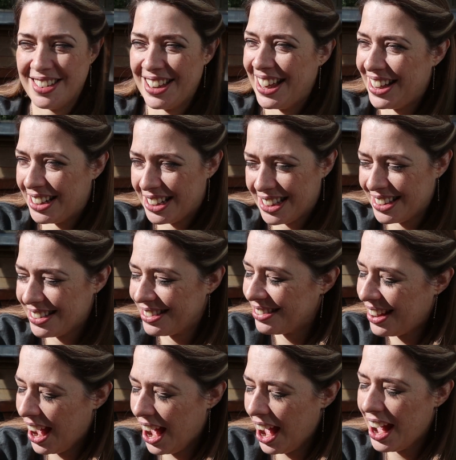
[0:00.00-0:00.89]
It's
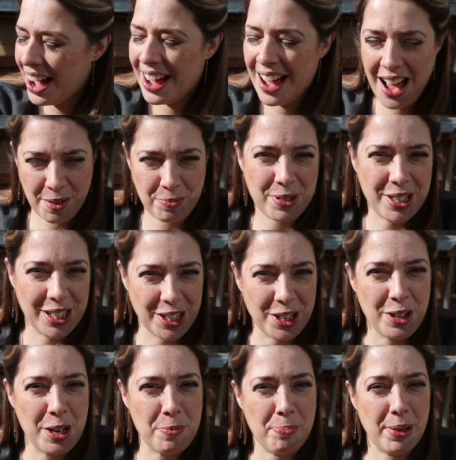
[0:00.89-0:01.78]

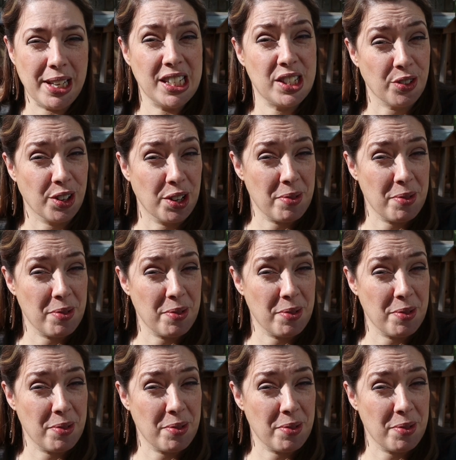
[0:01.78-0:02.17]
absolutely blissful.